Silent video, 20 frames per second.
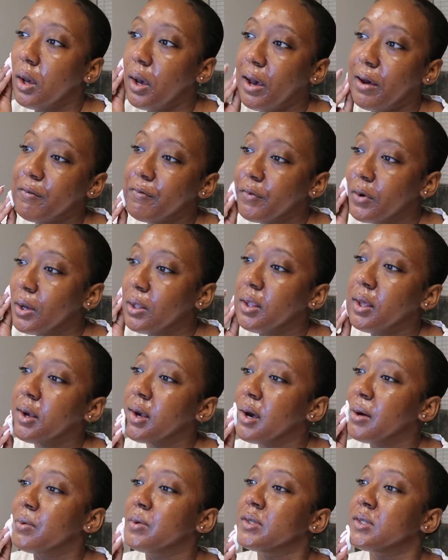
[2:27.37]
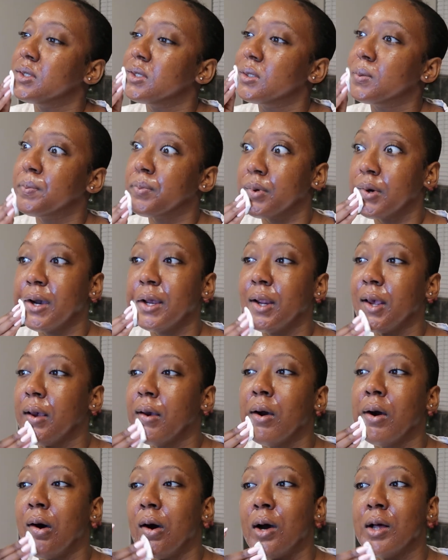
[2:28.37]
I felt like I was
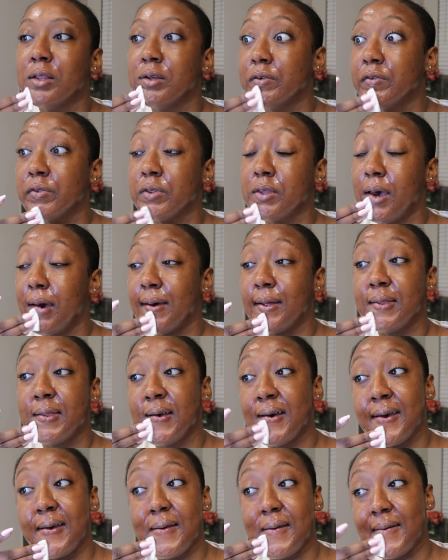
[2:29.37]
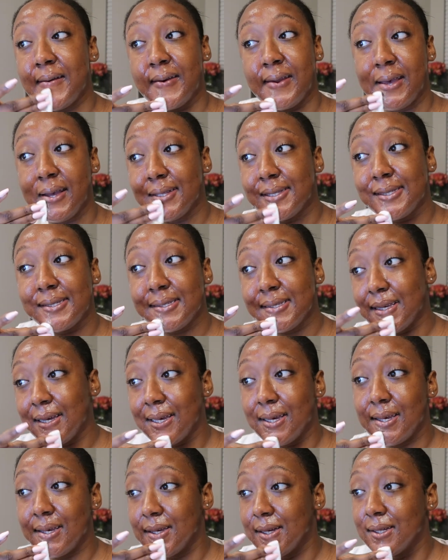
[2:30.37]
spreading all of that like dead
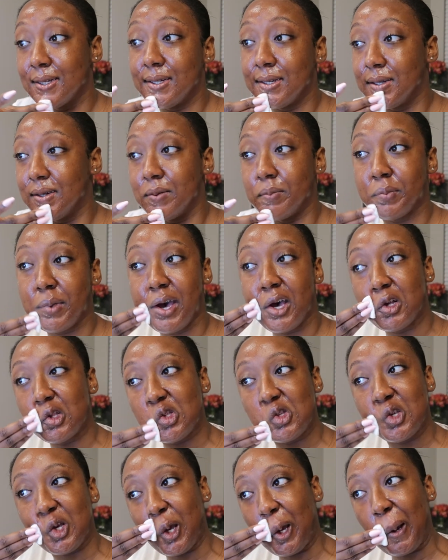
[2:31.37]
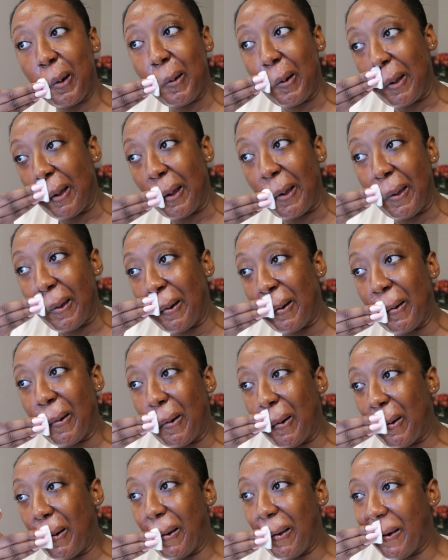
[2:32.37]
skin and bacteria and
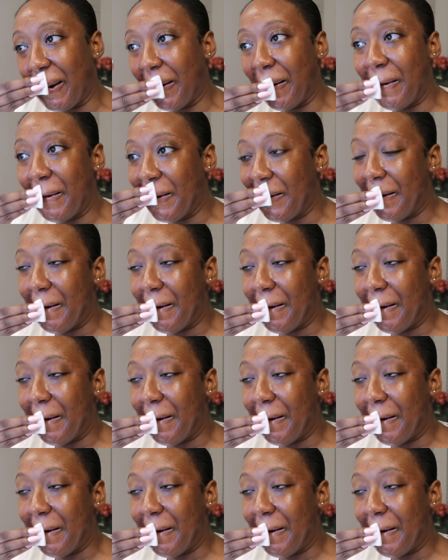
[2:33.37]
oil.